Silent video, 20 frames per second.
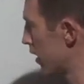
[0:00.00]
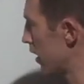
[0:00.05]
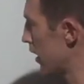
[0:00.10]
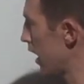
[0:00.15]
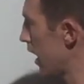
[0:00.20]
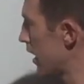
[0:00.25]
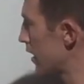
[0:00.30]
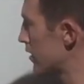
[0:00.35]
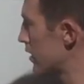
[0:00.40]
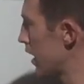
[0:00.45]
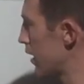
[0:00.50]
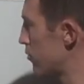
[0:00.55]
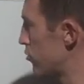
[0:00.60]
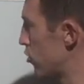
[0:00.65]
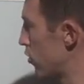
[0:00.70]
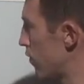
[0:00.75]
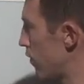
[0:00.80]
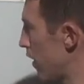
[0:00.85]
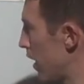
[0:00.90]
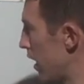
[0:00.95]
a lot of times
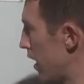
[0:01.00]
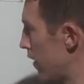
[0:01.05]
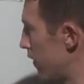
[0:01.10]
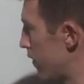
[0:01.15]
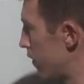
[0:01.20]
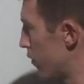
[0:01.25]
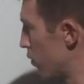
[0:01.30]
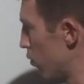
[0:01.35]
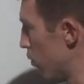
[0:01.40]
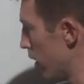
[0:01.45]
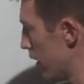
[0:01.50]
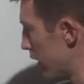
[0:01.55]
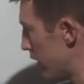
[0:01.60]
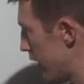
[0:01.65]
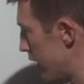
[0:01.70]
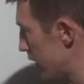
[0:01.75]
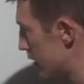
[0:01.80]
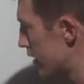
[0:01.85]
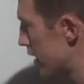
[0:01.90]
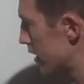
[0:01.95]
you'll find if one of
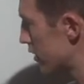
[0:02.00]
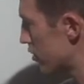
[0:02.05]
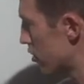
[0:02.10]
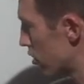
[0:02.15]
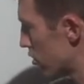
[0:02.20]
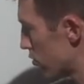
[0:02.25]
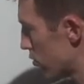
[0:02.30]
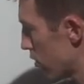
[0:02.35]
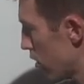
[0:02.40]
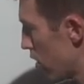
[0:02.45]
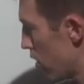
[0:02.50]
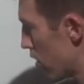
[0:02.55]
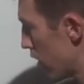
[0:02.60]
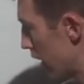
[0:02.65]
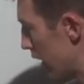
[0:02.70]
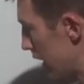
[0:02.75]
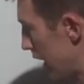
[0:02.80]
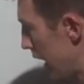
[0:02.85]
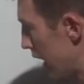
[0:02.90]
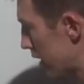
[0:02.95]
these things goes wrong,
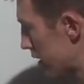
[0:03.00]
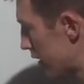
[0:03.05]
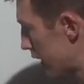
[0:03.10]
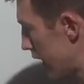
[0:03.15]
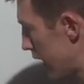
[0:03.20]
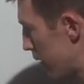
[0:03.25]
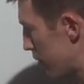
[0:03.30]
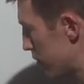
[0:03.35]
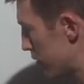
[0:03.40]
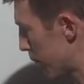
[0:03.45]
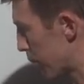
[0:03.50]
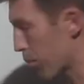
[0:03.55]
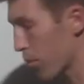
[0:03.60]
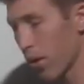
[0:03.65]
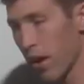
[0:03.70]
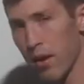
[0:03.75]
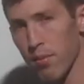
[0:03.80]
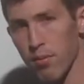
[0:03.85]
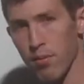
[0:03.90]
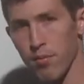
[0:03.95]
a lot of times the
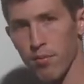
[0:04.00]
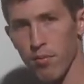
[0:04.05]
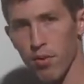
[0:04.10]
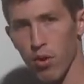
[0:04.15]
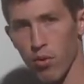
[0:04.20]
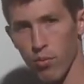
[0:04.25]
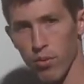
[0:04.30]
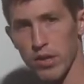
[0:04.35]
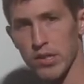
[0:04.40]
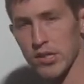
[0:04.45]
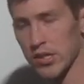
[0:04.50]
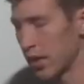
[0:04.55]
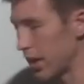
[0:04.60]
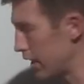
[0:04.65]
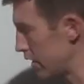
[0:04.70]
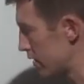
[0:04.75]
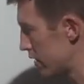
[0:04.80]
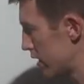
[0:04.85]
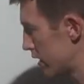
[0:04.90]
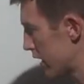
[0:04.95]
problem
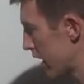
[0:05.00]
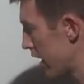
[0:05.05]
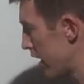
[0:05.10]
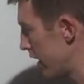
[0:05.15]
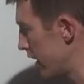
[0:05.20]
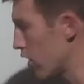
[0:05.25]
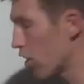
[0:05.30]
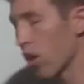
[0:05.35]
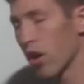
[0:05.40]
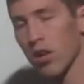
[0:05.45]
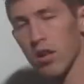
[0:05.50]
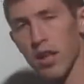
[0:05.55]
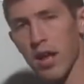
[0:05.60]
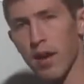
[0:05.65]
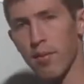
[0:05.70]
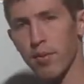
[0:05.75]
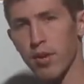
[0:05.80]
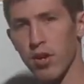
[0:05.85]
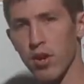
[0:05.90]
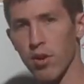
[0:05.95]
originates kind of in our
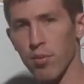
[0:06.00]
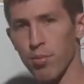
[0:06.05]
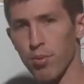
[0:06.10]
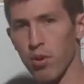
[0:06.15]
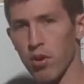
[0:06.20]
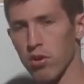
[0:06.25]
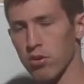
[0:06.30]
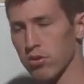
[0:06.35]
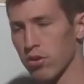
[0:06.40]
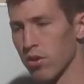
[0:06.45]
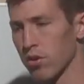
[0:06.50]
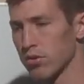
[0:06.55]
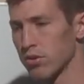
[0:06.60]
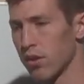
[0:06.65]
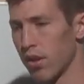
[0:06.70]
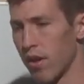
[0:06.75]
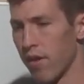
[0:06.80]
alignment and our approach. Our